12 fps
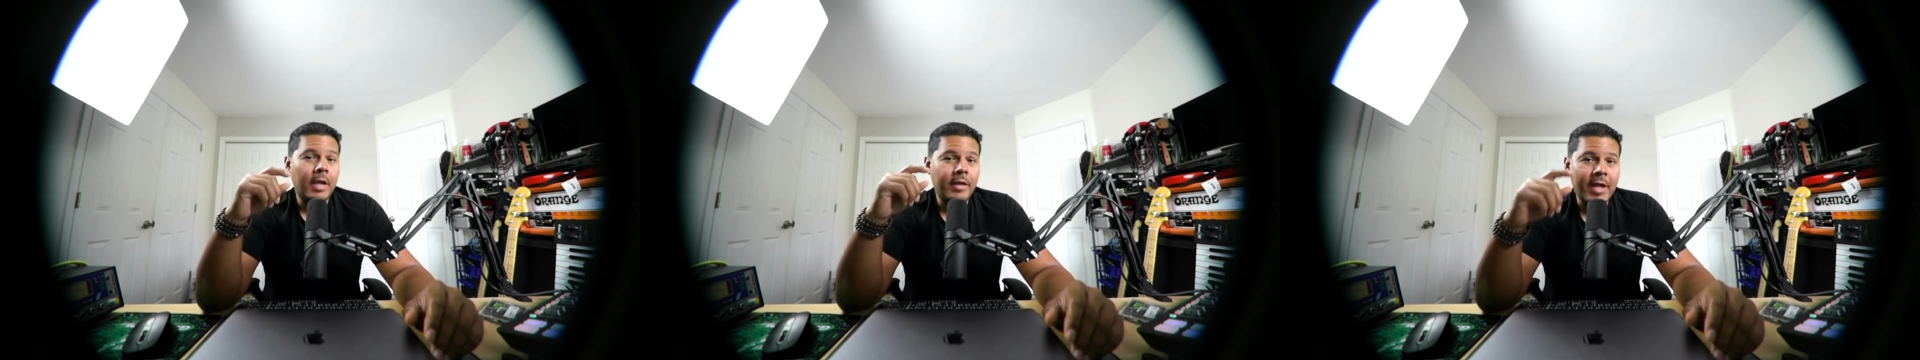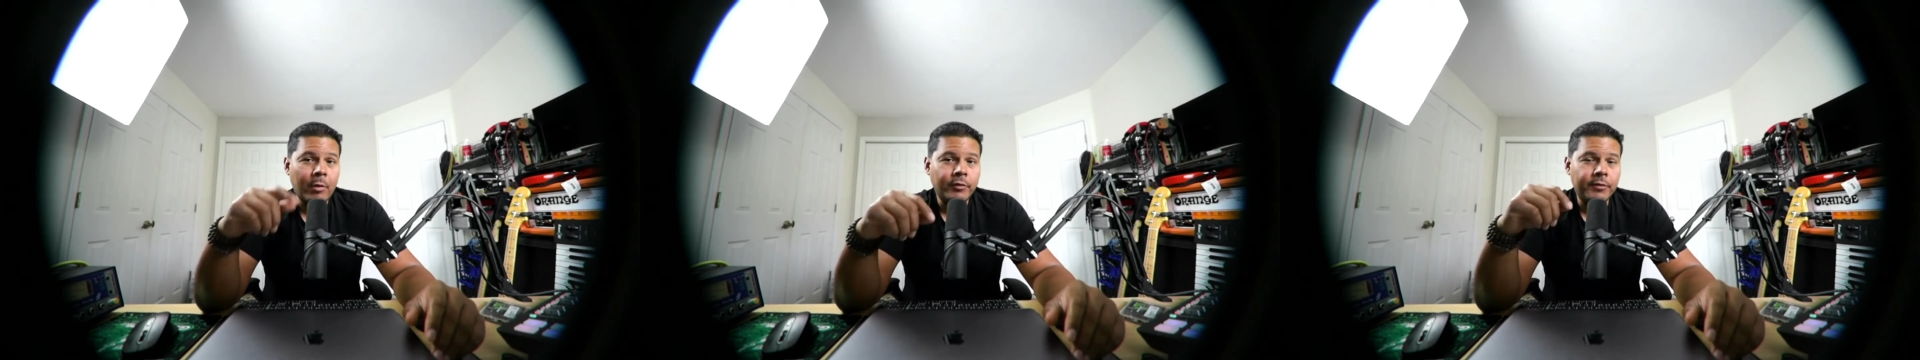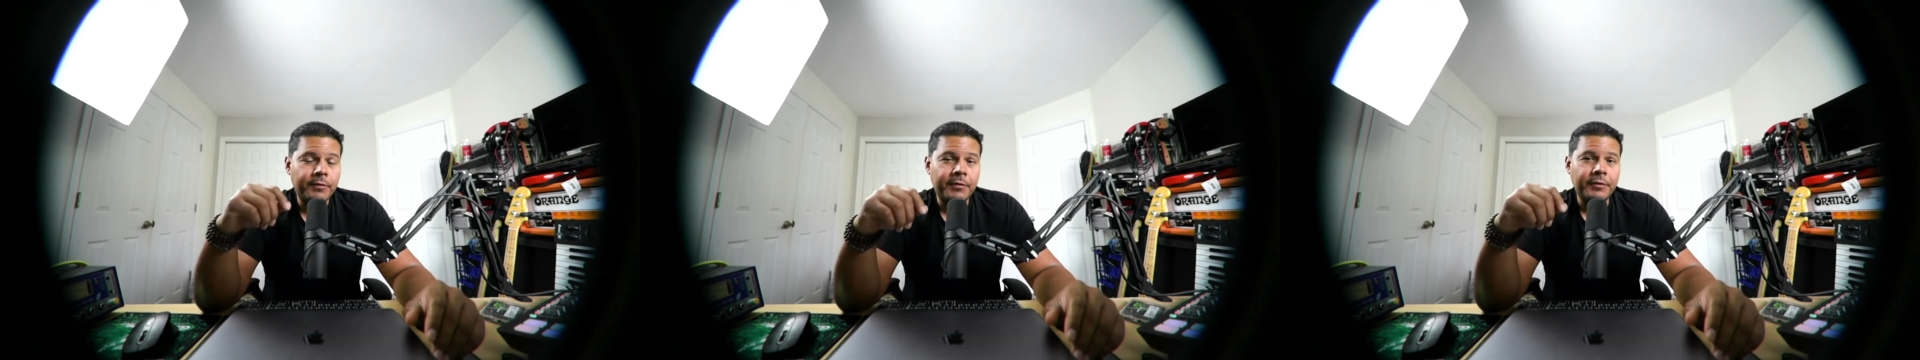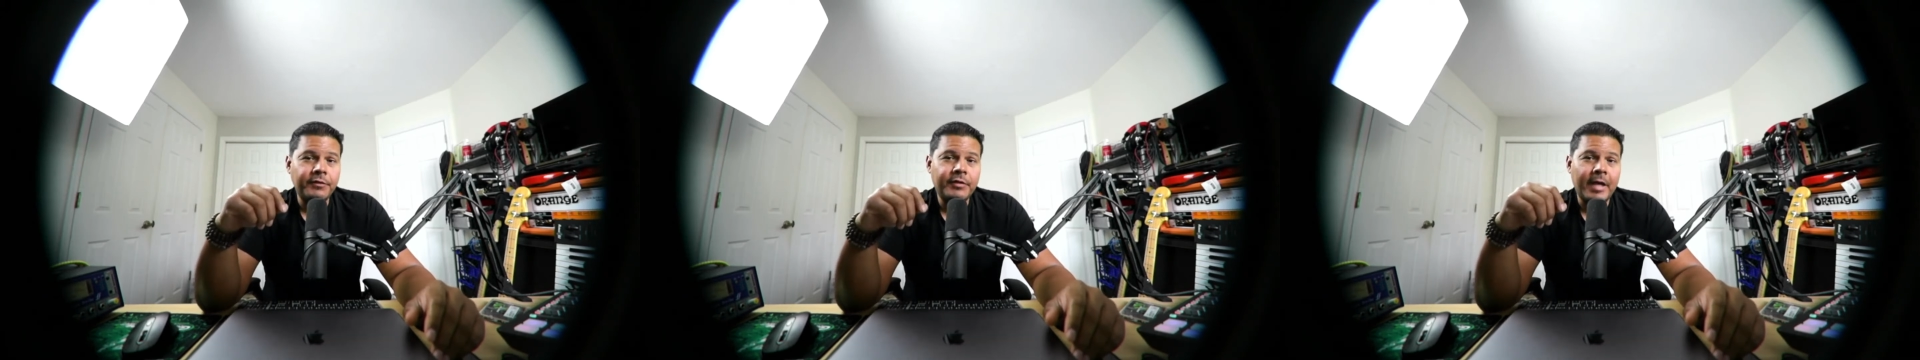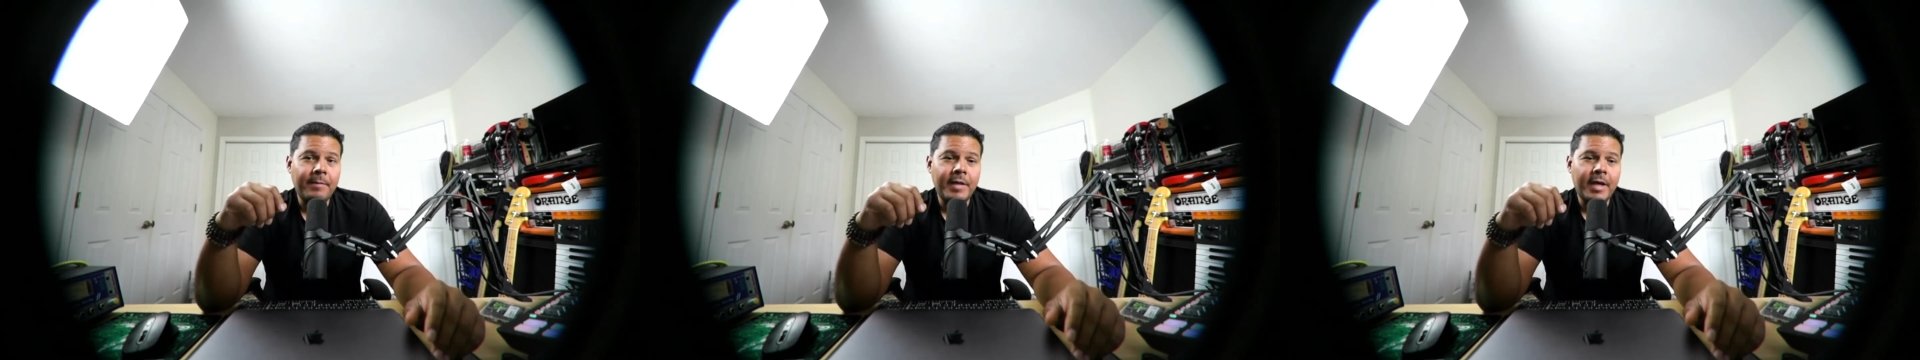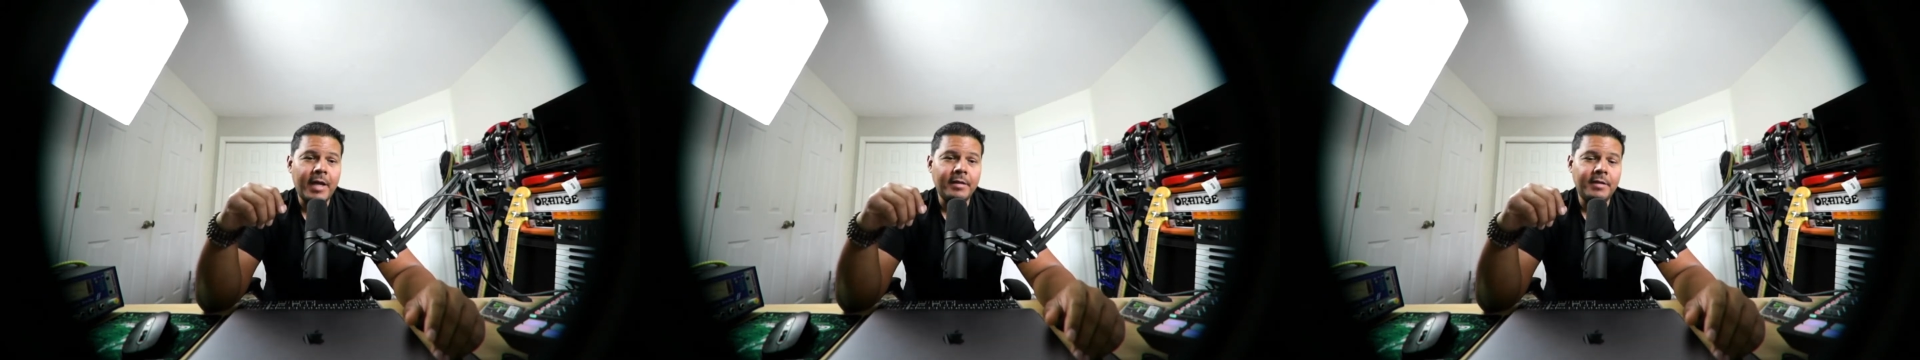And that was the first job
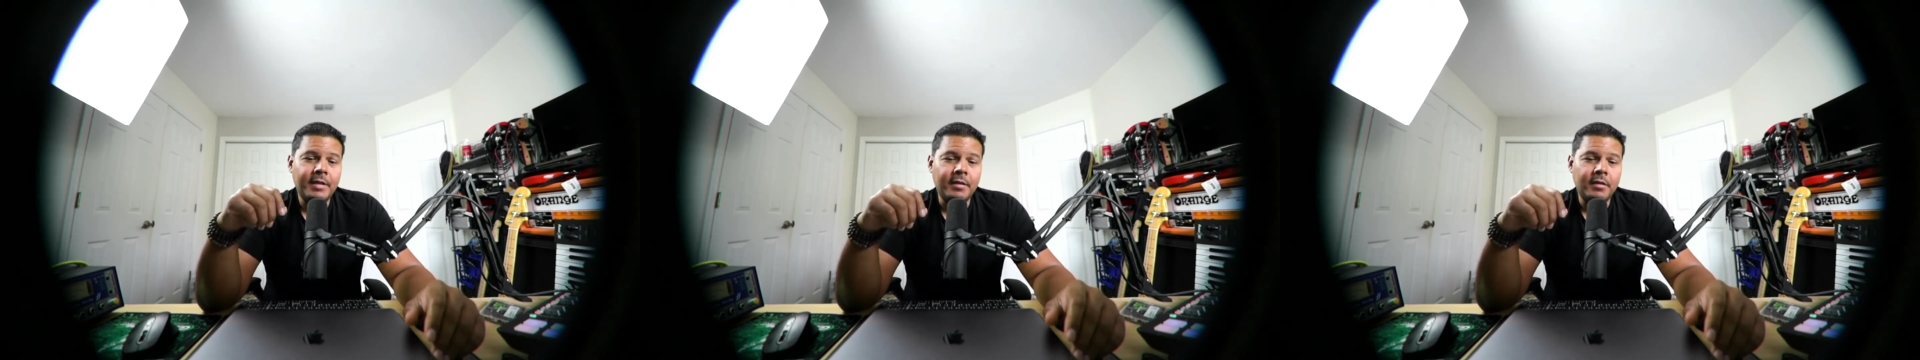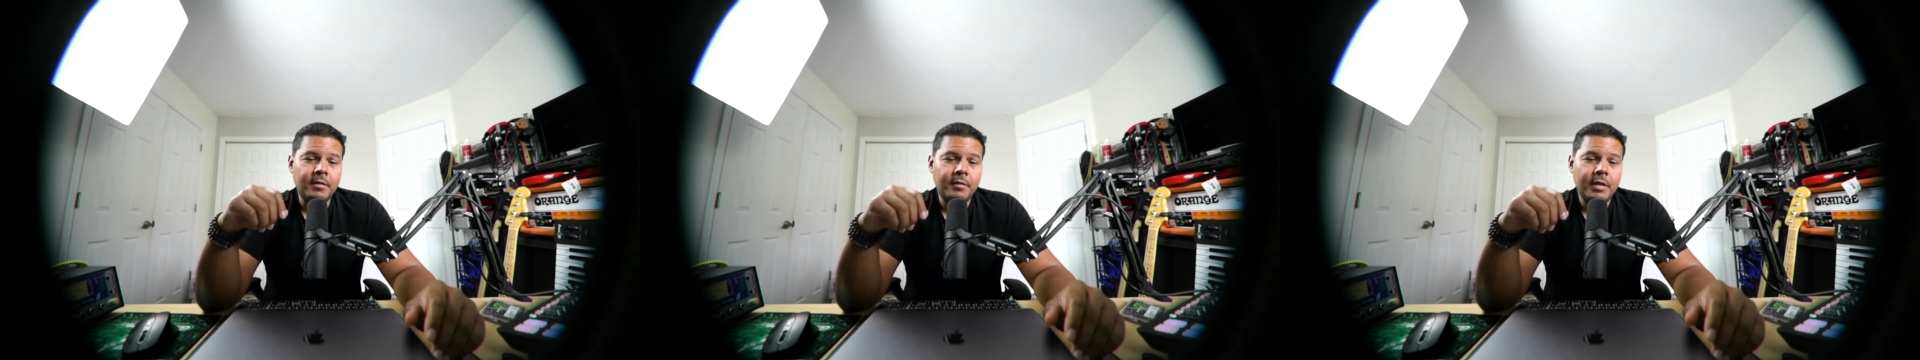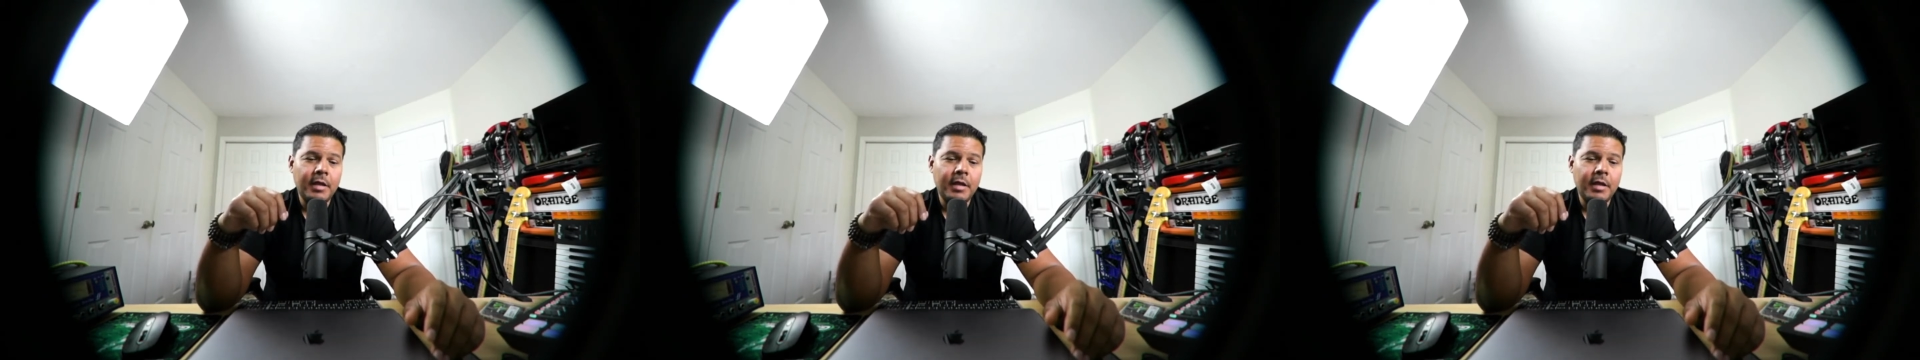that I did.